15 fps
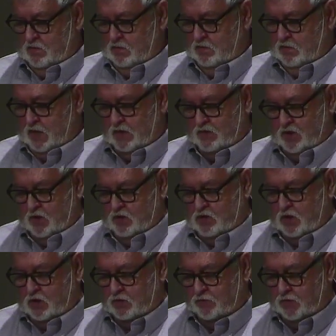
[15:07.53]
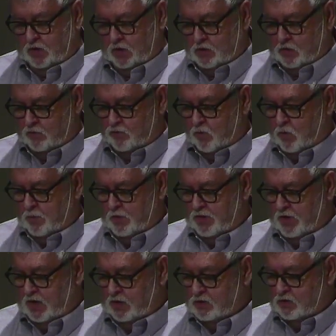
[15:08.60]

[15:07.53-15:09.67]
Isaiah says, Forget the former things,